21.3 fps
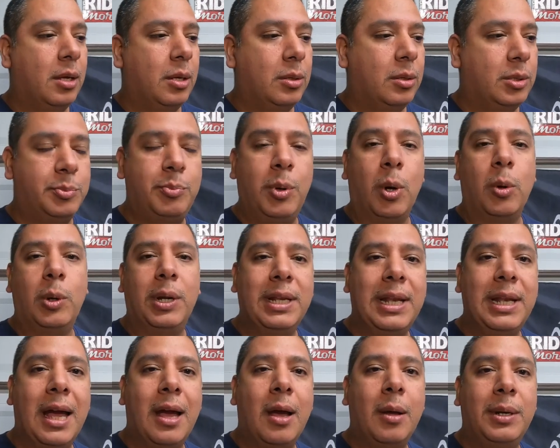who's
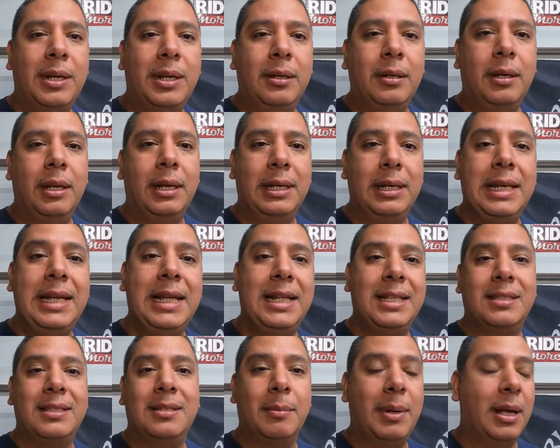broken down and
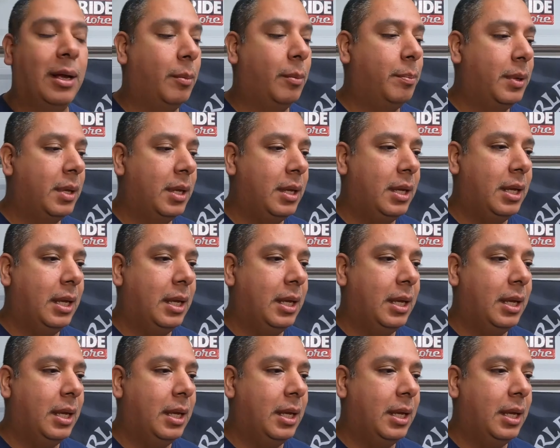needs some help.